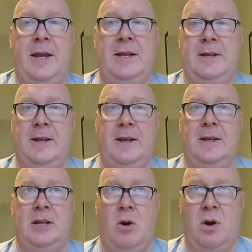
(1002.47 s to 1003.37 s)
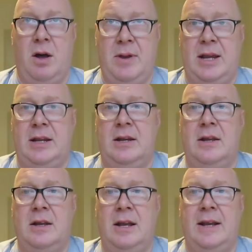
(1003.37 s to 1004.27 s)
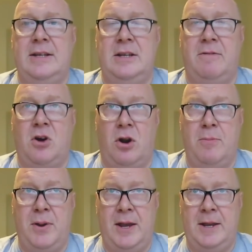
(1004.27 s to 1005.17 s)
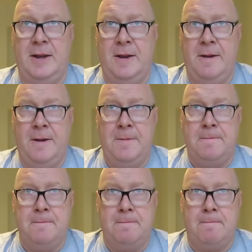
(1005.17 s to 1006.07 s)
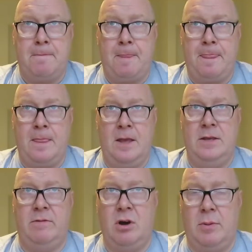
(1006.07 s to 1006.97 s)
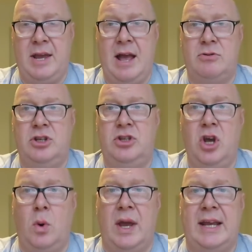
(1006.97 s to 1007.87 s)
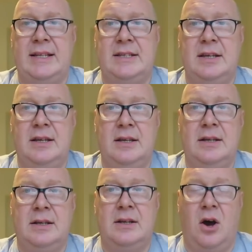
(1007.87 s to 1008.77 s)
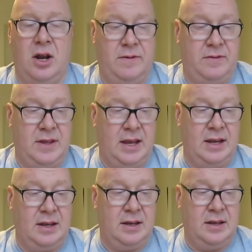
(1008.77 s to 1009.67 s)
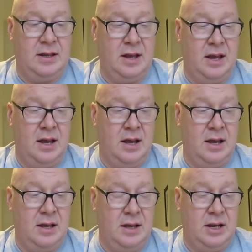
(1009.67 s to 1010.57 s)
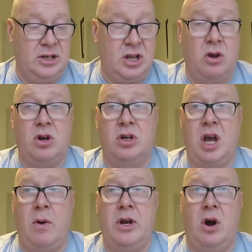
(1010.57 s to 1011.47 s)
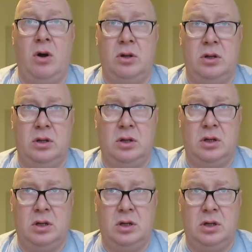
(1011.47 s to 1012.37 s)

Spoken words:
You know what I mean? You've got to be able to do it, kind of thing. And it's no good going on.